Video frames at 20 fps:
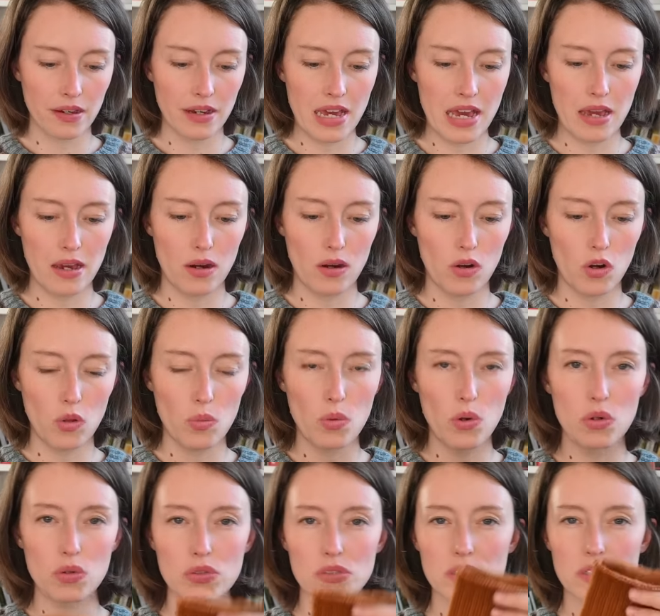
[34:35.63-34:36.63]
I
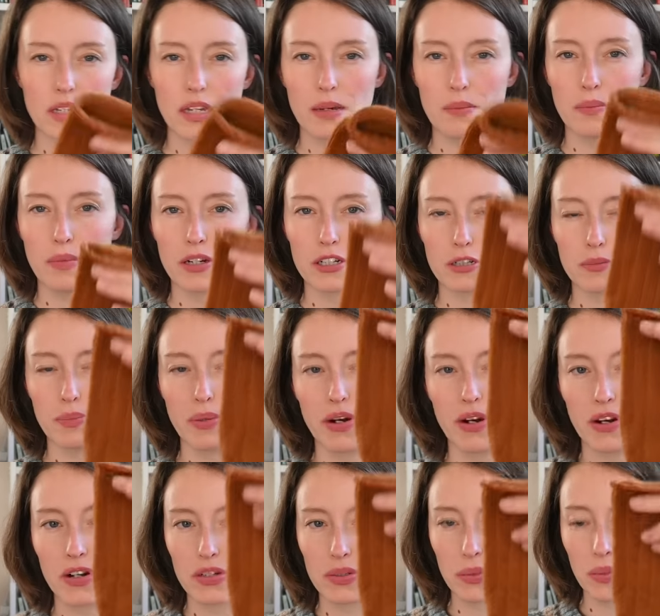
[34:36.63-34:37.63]
almost am at the
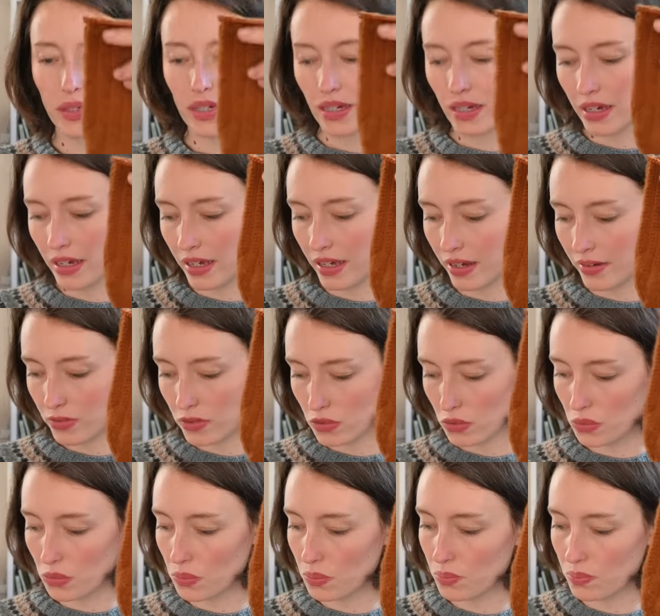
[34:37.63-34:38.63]
part where I have
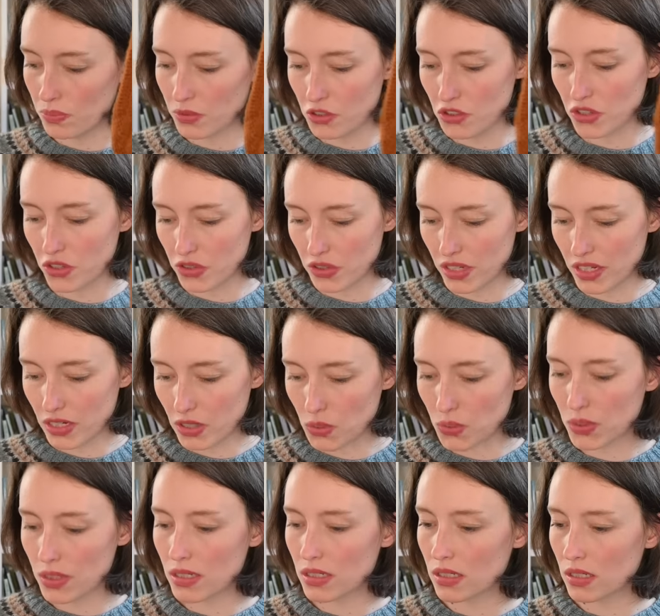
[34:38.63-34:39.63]
to start
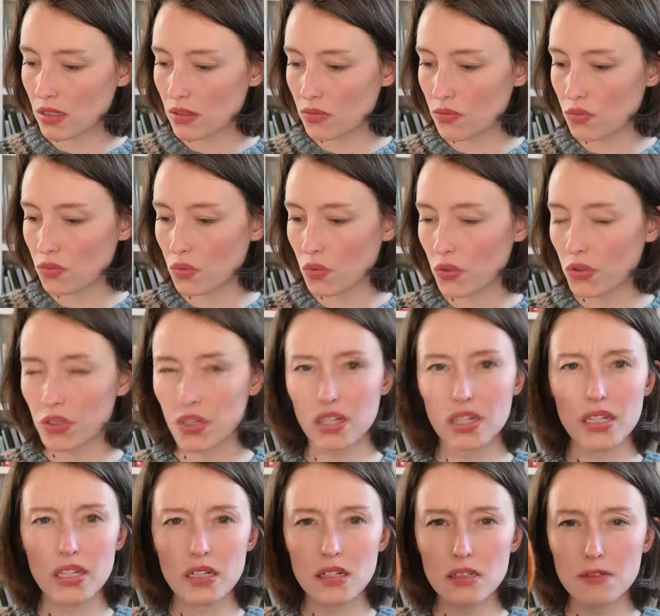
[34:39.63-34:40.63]
increasing for the
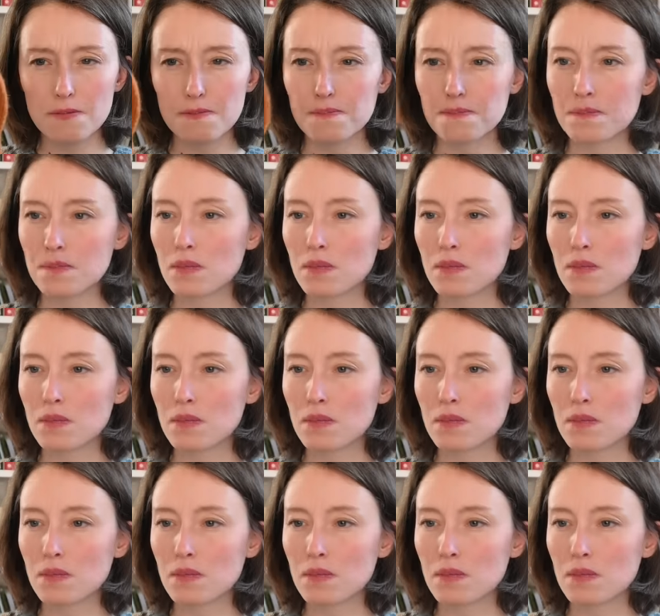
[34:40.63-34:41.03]
heel.